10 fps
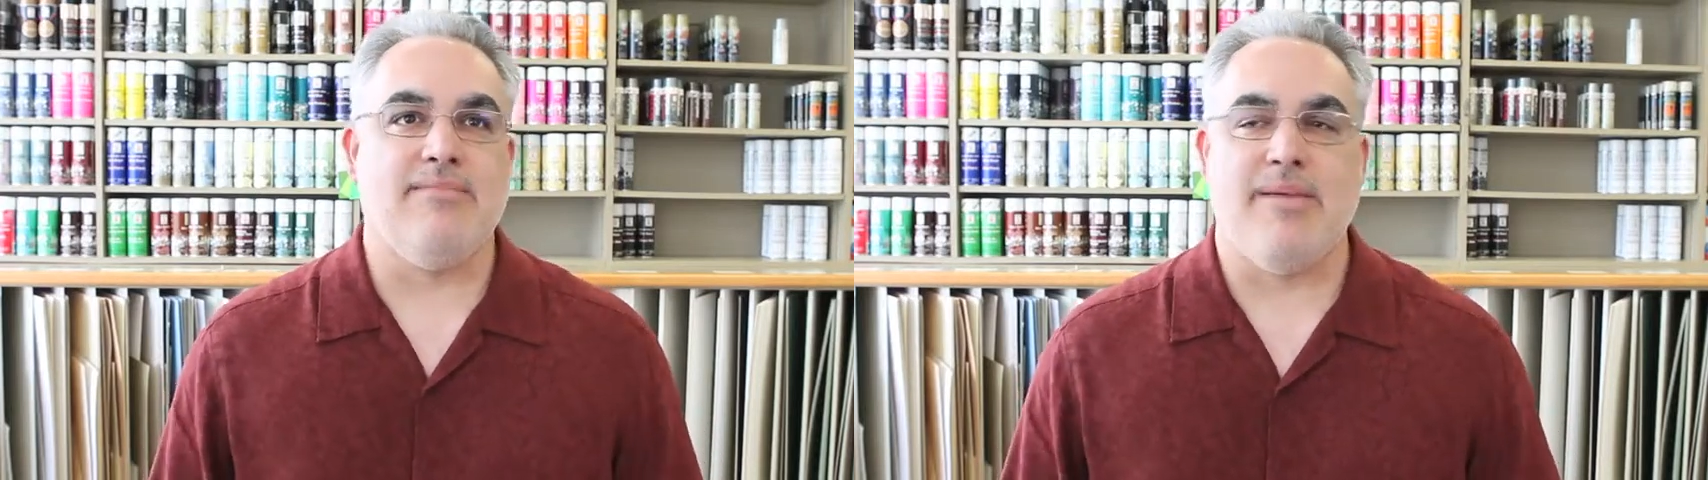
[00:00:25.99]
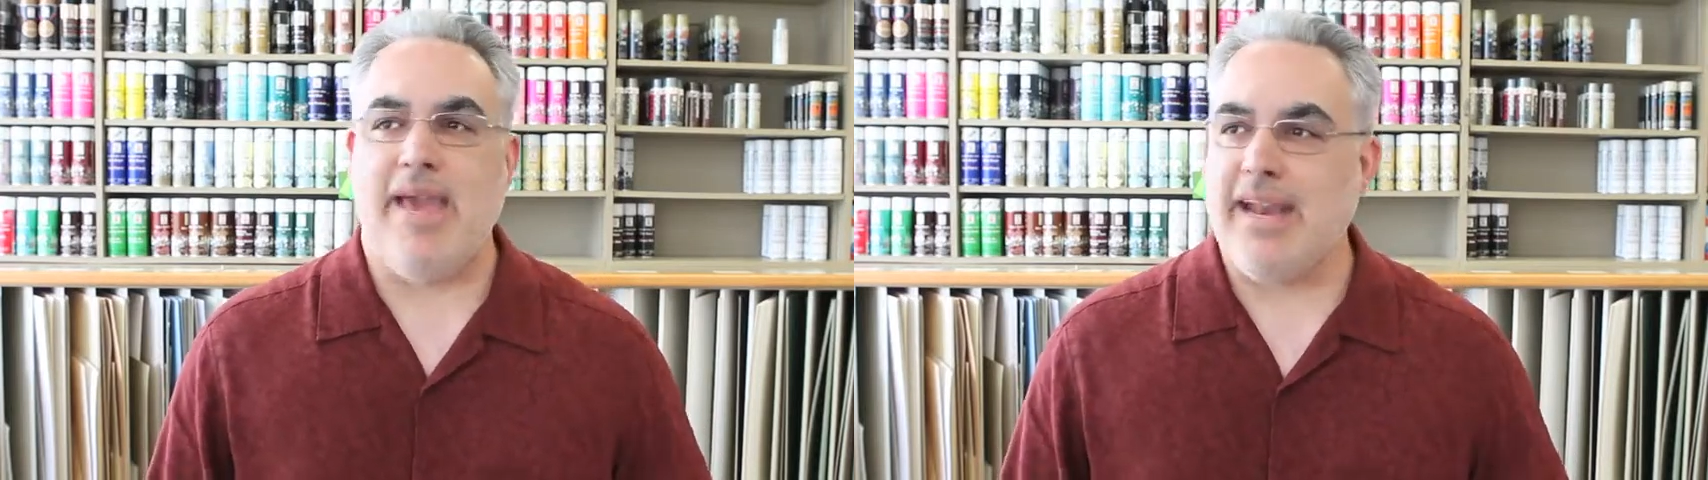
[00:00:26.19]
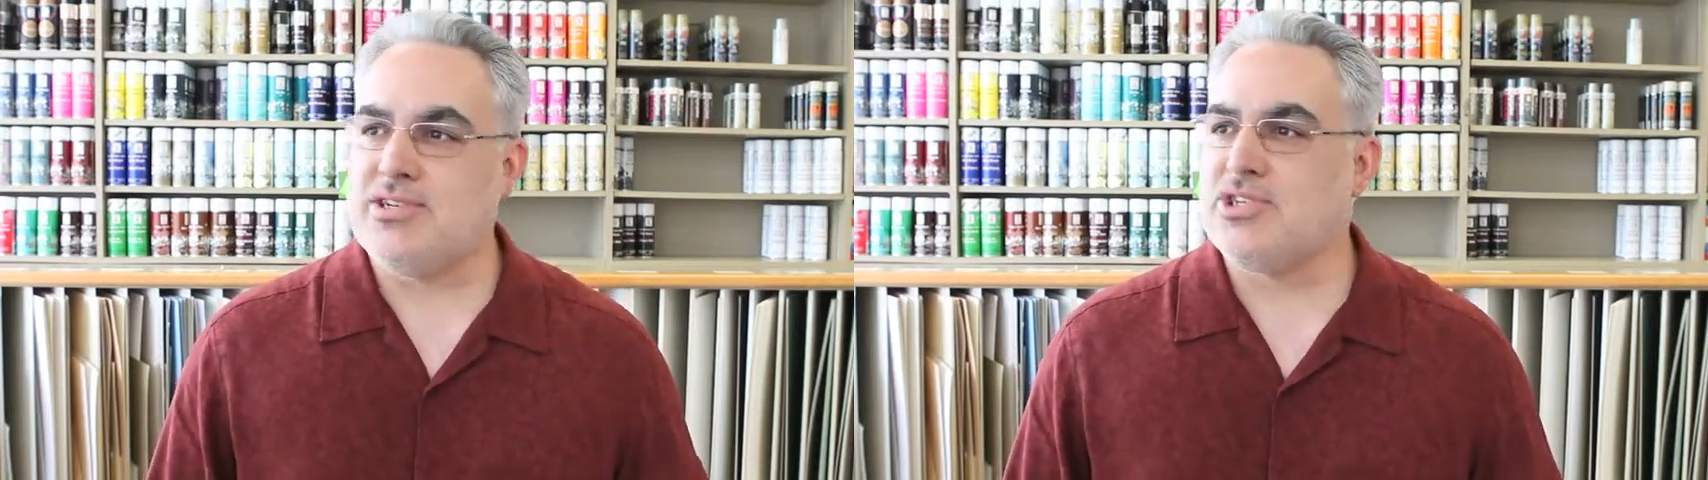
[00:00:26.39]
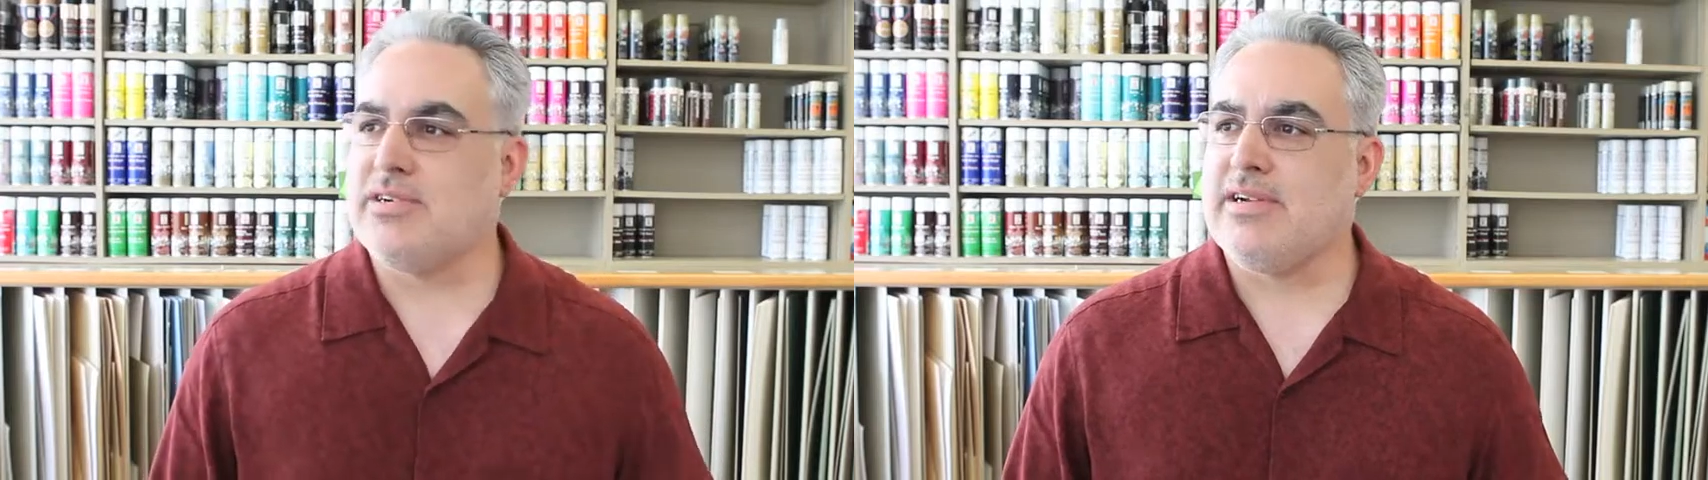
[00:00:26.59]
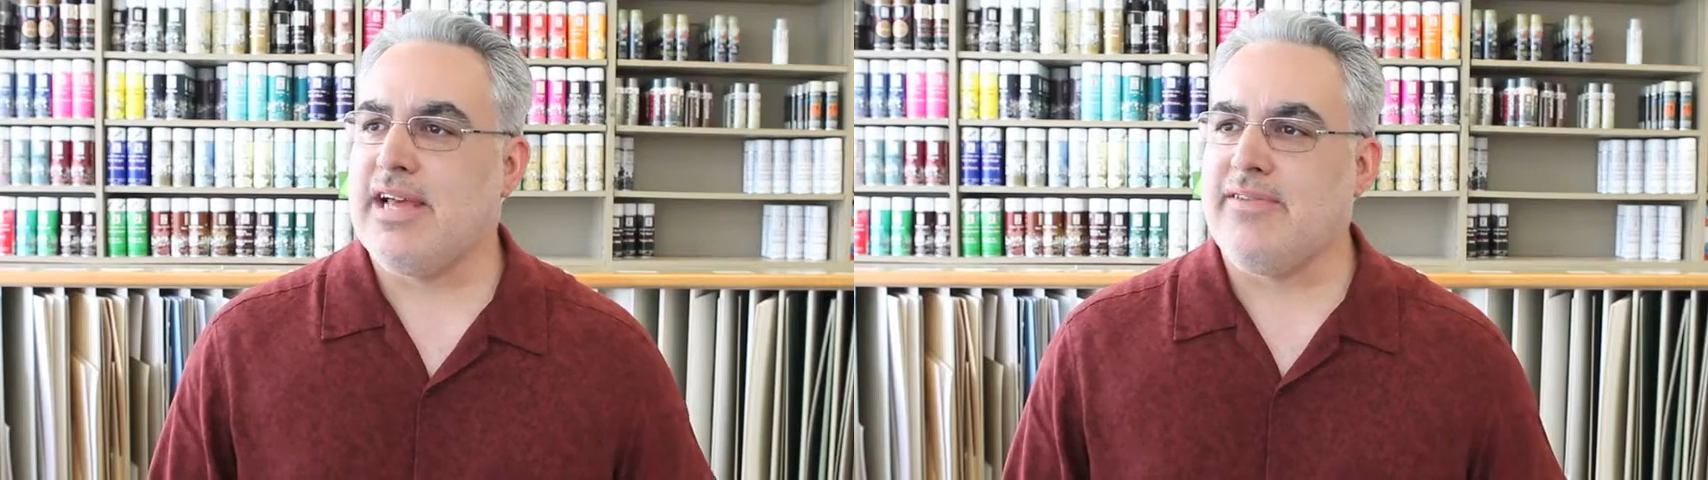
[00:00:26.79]
my
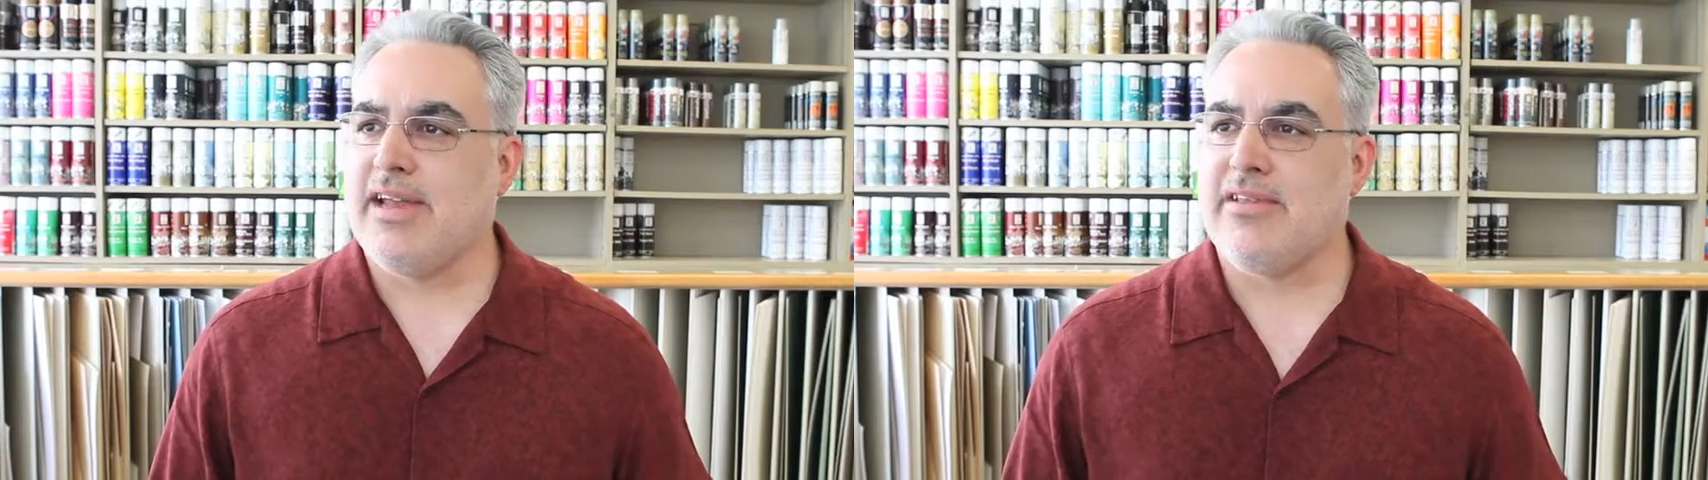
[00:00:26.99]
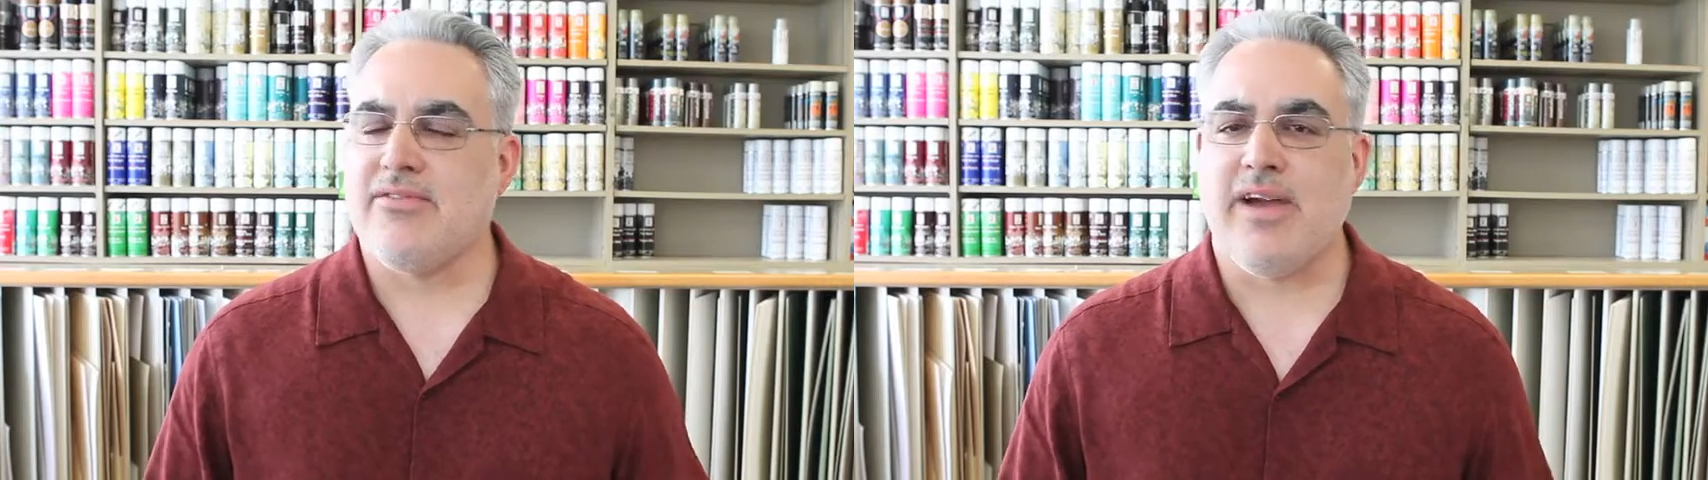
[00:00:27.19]
manager and I've had other